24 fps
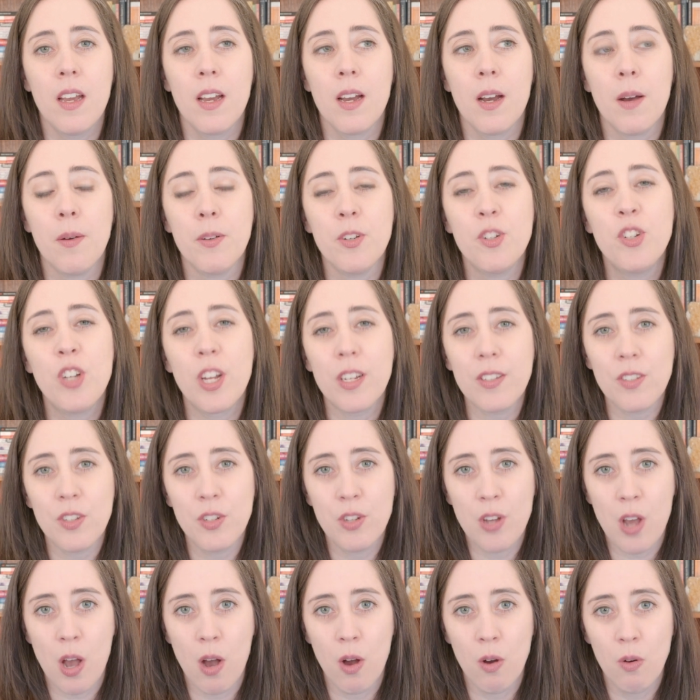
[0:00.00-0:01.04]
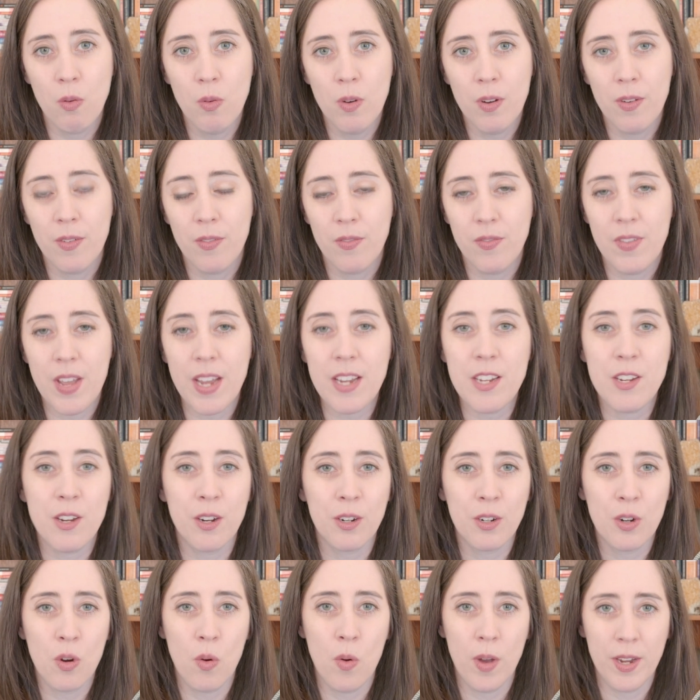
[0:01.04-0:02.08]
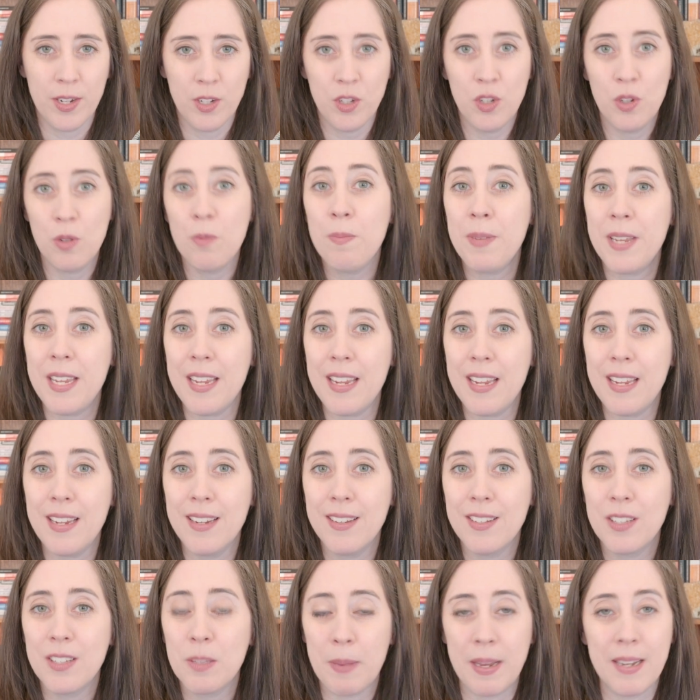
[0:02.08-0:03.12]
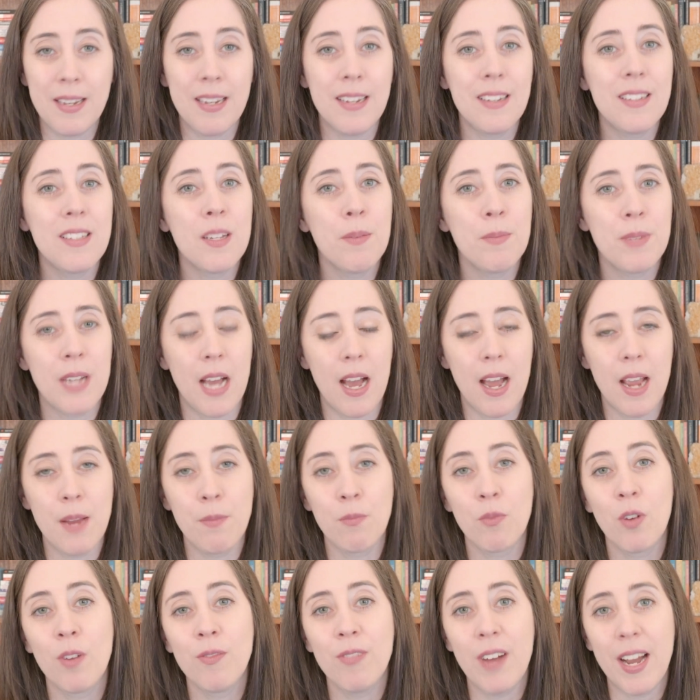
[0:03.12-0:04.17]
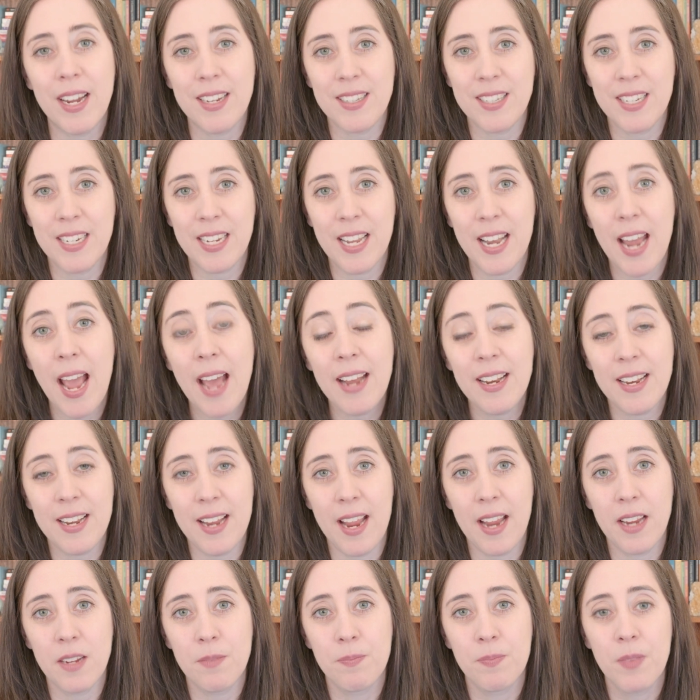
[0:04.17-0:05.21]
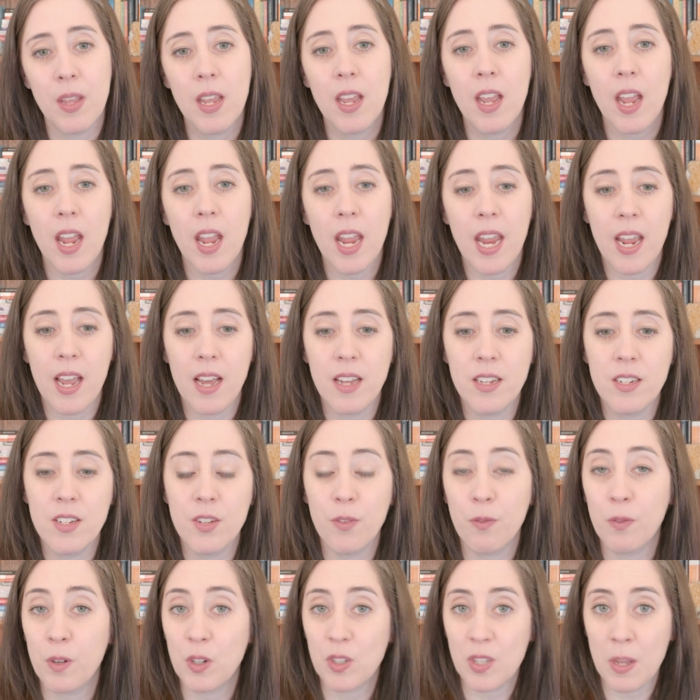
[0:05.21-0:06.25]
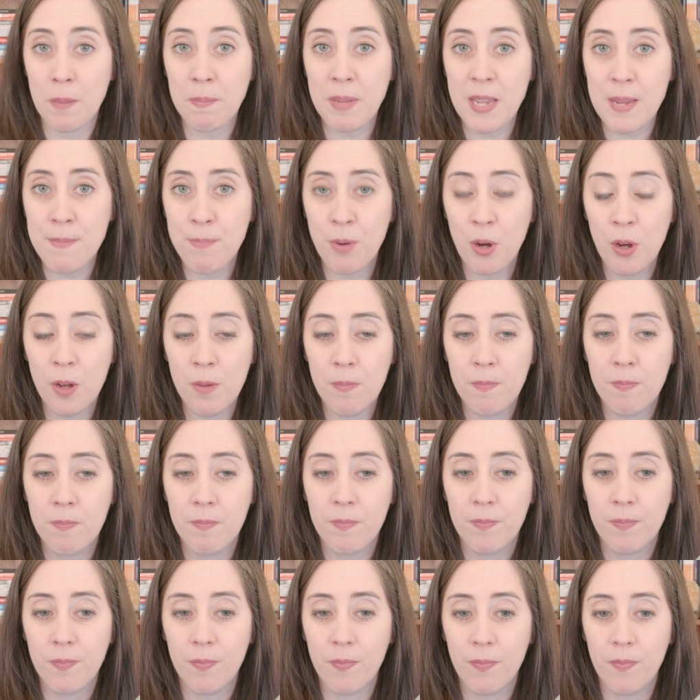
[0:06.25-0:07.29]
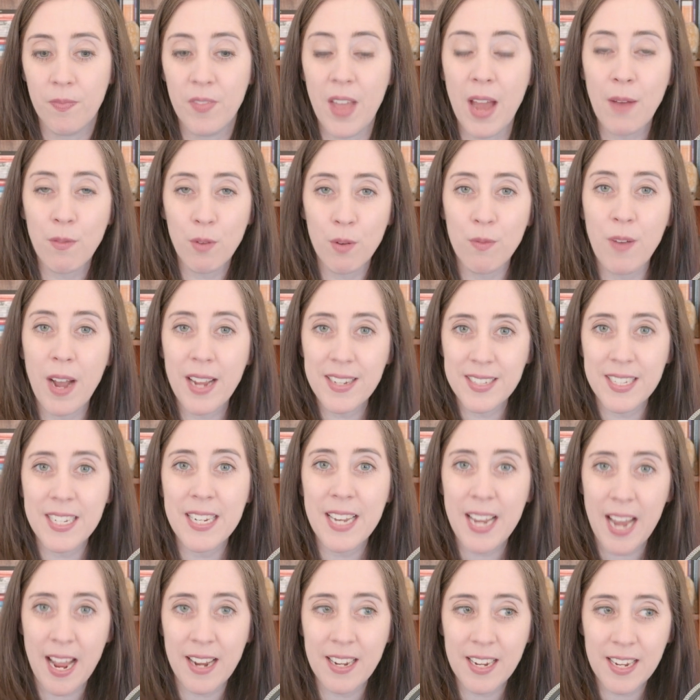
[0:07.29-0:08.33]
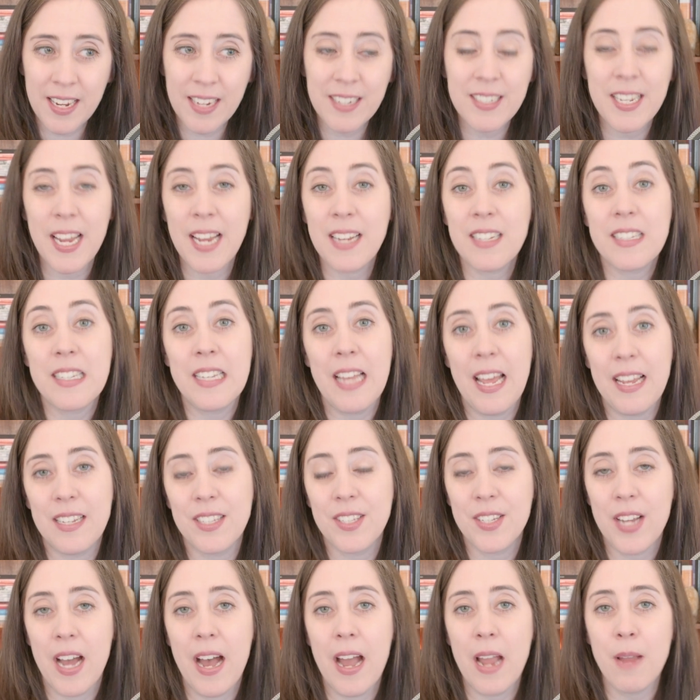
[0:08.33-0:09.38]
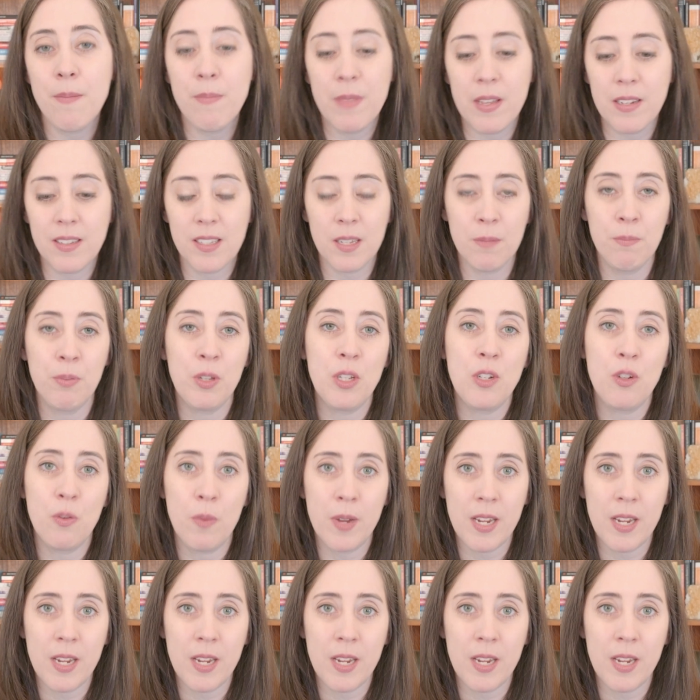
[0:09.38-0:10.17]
Just know that you're going to be spending some time revising and editing. And for some people, that revising and editing takes less time than simply doing it